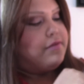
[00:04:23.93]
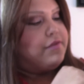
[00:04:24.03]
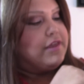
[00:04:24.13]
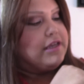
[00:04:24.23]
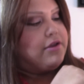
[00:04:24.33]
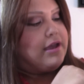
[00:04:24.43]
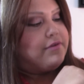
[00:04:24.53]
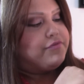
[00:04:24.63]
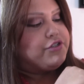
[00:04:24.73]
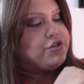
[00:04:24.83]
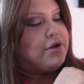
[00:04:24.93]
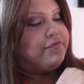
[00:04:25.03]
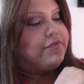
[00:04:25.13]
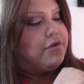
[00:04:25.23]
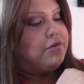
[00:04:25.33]
Then you have
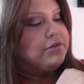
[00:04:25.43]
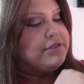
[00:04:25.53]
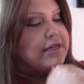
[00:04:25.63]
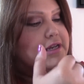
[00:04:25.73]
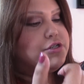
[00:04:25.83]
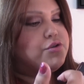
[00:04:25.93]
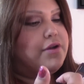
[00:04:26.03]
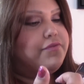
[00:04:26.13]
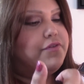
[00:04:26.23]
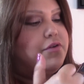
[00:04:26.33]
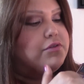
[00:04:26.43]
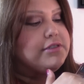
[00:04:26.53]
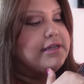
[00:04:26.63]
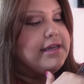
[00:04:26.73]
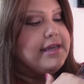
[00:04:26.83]
Truffled, and
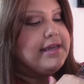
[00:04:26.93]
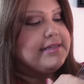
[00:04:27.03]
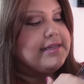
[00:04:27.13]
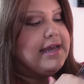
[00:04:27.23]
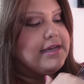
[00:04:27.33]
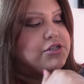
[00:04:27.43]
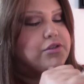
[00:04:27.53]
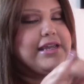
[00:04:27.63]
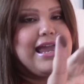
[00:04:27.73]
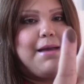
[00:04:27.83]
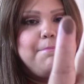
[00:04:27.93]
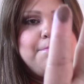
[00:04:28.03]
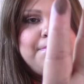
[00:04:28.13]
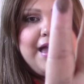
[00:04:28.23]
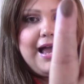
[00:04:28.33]
Truffled is actually a
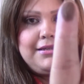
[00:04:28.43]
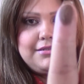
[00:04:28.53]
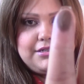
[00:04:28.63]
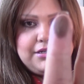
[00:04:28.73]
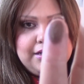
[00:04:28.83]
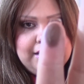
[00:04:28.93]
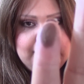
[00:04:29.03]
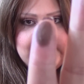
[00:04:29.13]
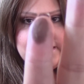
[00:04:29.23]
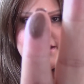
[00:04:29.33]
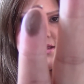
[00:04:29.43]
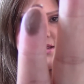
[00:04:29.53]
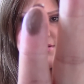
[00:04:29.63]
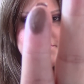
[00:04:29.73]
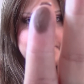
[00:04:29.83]
matte
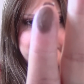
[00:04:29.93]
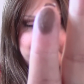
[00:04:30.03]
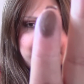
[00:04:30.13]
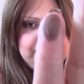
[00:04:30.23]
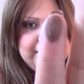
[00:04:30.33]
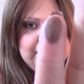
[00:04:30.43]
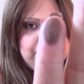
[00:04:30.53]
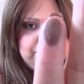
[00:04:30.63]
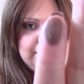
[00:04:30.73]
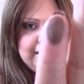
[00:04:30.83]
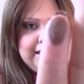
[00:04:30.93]
brown.